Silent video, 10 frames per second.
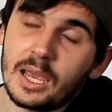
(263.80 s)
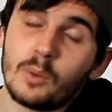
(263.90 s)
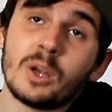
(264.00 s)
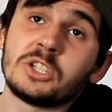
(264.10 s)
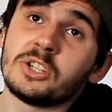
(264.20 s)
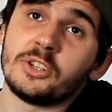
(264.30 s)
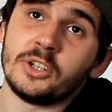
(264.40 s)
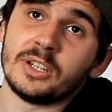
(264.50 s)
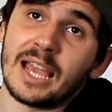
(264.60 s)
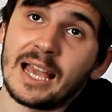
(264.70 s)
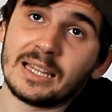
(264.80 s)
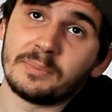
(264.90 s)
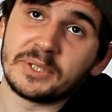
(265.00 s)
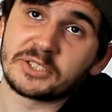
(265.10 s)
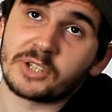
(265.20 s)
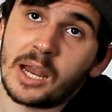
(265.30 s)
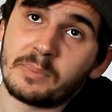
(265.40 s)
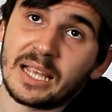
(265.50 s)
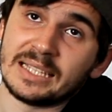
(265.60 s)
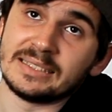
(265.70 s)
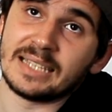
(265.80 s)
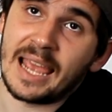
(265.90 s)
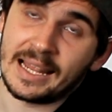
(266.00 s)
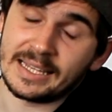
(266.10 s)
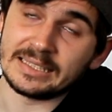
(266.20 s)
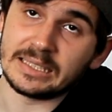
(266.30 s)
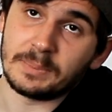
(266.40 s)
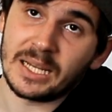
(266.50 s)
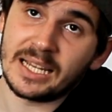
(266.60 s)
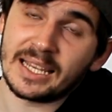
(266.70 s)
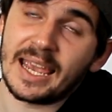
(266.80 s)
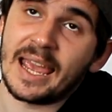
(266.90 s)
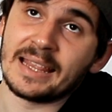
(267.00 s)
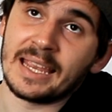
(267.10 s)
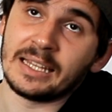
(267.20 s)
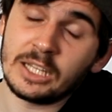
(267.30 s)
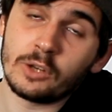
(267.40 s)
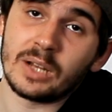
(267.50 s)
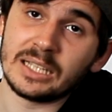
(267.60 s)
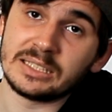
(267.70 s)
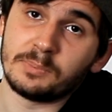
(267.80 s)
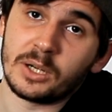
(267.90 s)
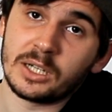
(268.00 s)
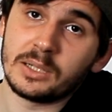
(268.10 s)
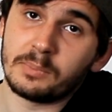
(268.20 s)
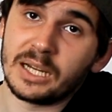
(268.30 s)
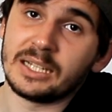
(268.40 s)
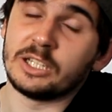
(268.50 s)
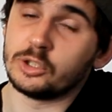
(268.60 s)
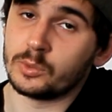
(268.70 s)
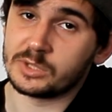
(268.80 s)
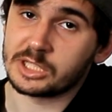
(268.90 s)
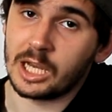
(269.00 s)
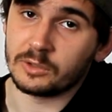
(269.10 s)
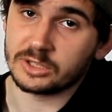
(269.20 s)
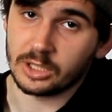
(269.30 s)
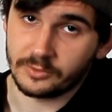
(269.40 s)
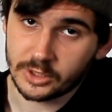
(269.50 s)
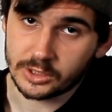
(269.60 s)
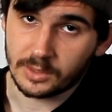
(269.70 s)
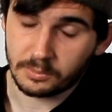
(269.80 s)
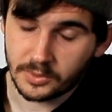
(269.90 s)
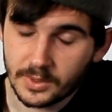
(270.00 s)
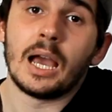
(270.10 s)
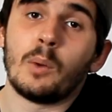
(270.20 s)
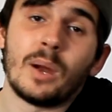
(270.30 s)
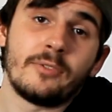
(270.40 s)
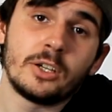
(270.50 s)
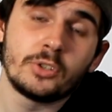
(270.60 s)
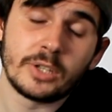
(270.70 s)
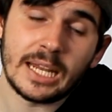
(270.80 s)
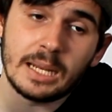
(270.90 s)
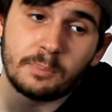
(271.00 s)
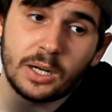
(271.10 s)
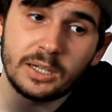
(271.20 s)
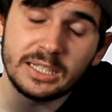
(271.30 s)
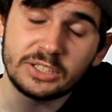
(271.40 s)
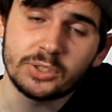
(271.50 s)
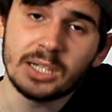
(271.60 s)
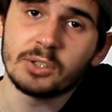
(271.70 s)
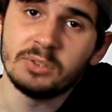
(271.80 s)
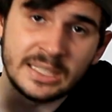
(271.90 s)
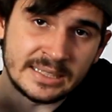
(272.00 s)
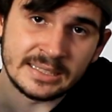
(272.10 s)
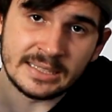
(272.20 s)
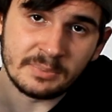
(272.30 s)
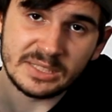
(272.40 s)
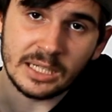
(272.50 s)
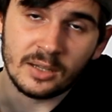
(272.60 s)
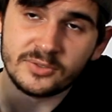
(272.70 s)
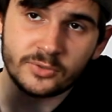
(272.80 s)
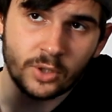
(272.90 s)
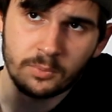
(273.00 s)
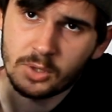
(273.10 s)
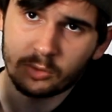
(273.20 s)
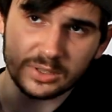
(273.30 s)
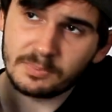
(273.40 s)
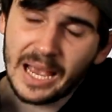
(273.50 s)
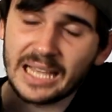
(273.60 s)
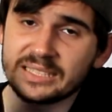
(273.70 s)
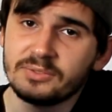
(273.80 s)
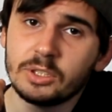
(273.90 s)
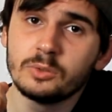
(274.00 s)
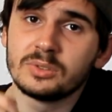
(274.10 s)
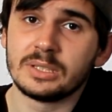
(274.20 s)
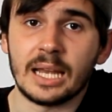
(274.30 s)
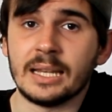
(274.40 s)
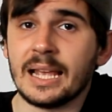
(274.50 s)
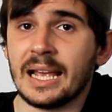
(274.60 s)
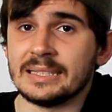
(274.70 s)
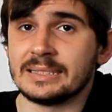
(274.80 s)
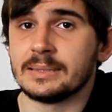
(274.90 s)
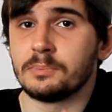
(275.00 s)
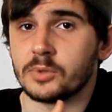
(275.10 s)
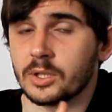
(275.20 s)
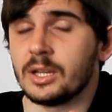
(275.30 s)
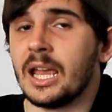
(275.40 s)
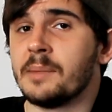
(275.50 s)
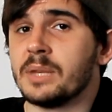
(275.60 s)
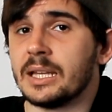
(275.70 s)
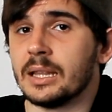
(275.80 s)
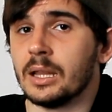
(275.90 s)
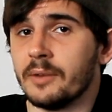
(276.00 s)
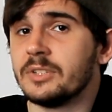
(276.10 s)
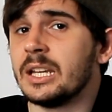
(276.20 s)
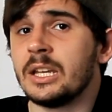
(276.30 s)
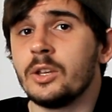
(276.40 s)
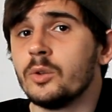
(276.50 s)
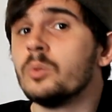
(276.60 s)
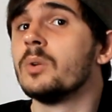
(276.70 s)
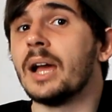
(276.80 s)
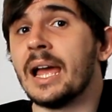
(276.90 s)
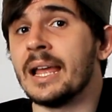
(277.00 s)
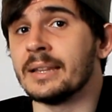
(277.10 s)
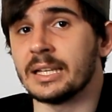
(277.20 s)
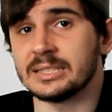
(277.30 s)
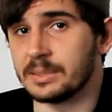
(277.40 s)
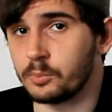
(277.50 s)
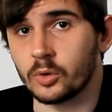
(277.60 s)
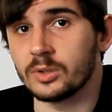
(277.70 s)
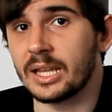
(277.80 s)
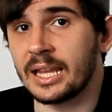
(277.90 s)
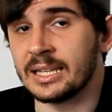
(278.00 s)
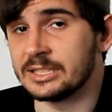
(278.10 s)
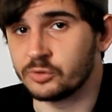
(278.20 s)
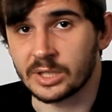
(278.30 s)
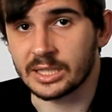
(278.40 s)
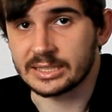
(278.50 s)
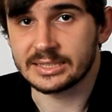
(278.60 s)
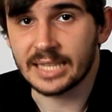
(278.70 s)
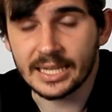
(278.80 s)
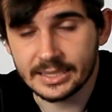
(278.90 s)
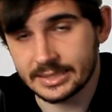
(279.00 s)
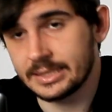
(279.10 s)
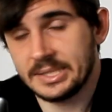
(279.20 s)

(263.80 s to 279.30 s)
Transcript: which in turn had them described as anti-Semitic and a neo-Nazi party by the Jewish Council of Europe. However, today the party is trying to distance themselves from those past views and has proclaimed that they love the E U and they support an Israeli state.